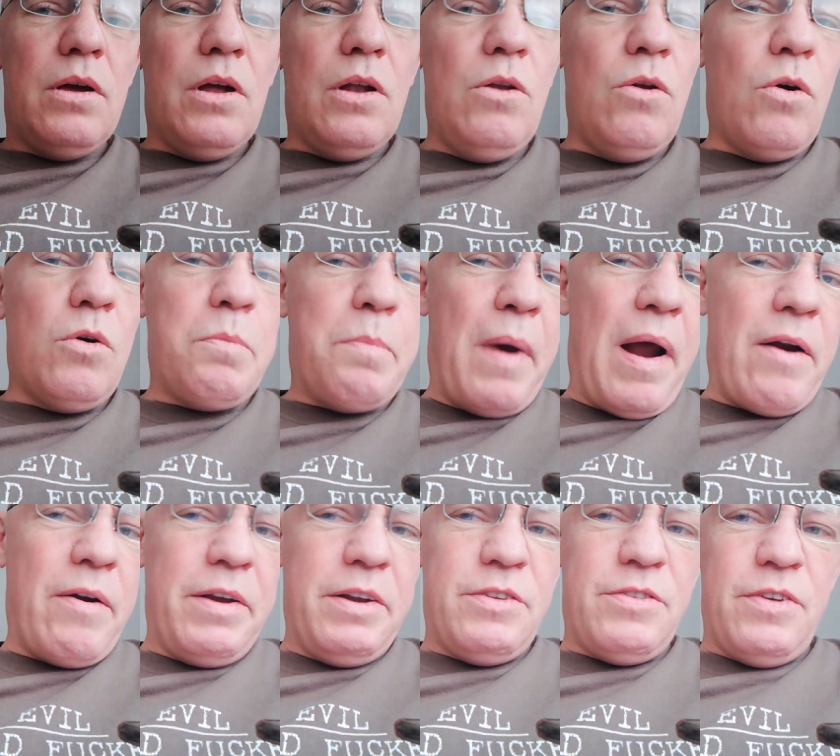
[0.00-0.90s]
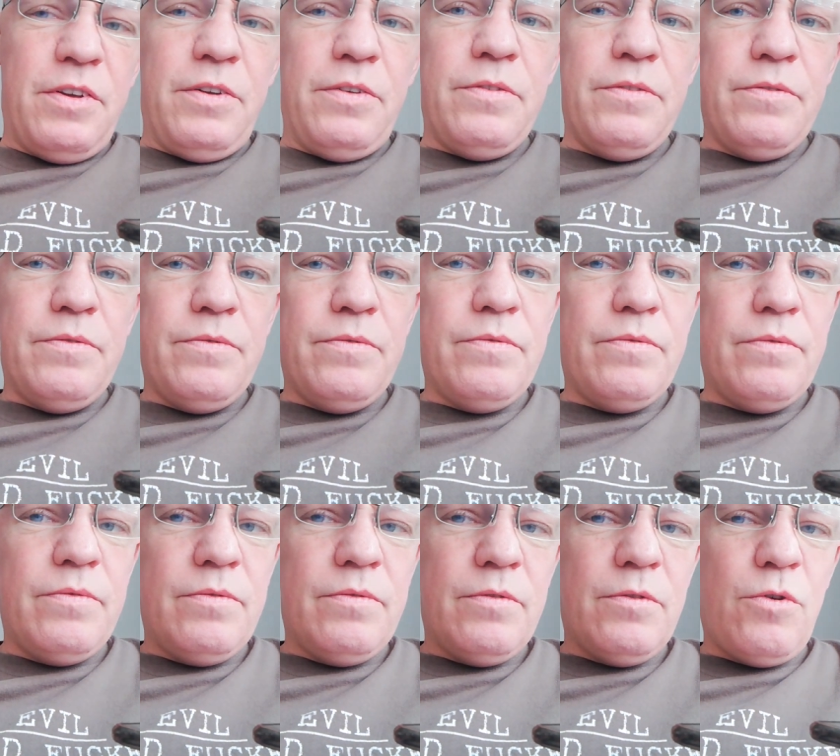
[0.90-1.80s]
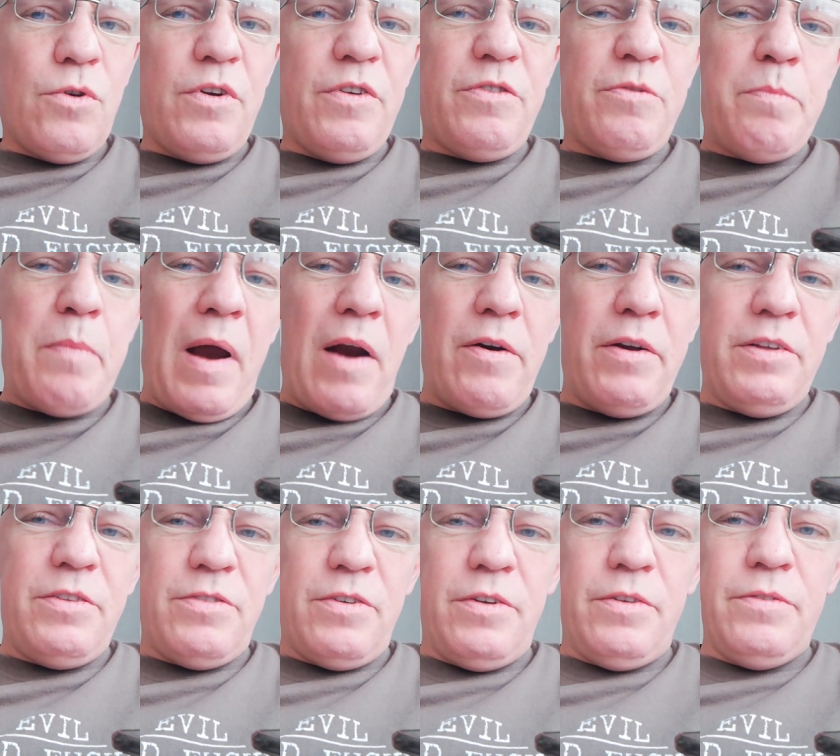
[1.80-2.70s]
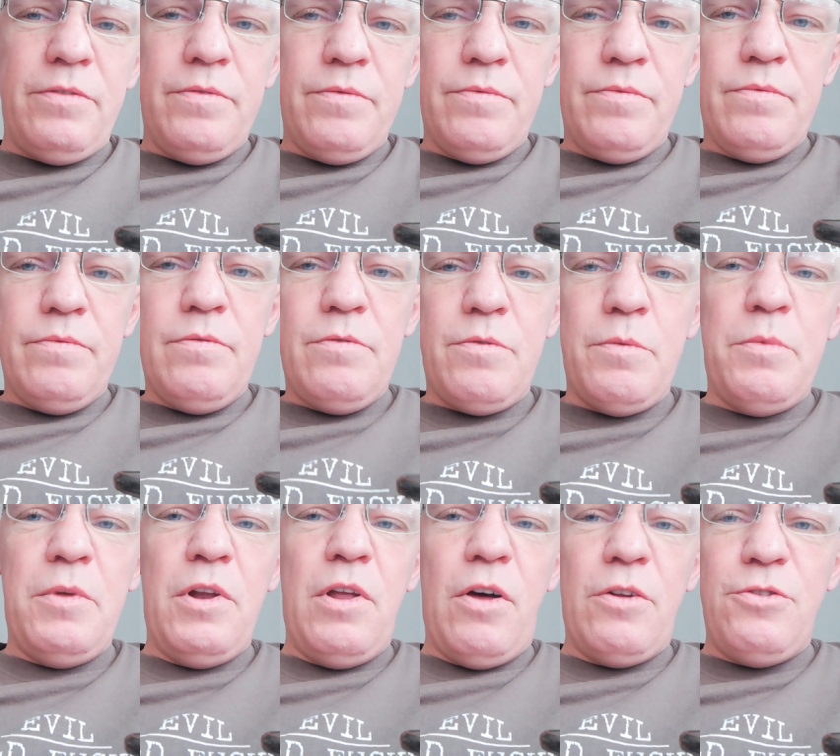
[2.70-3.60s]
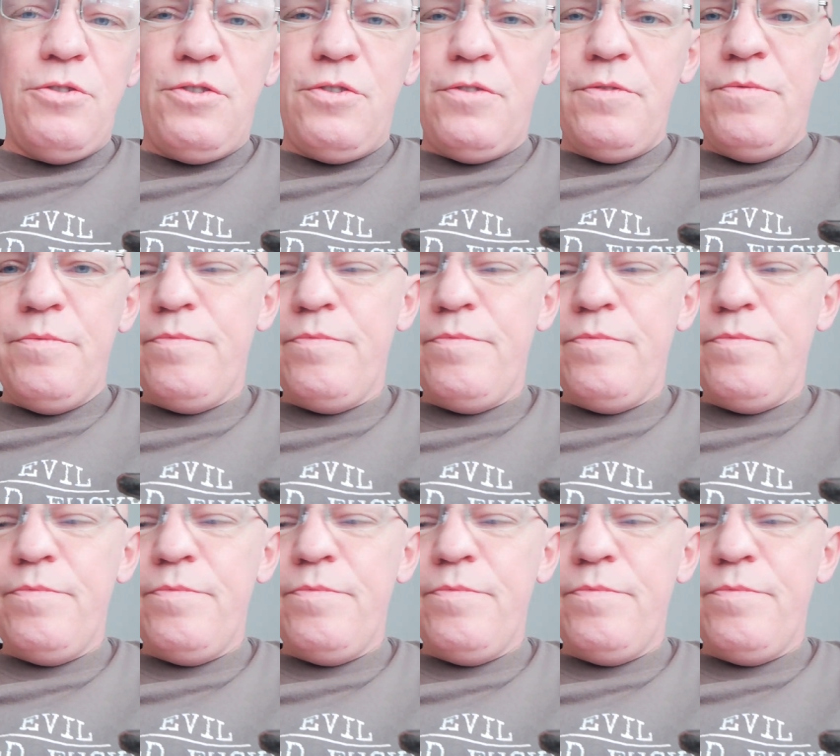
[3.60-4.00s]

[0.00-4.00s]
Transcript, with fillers: Lord Barrington, Chris Barrington, from the lodge.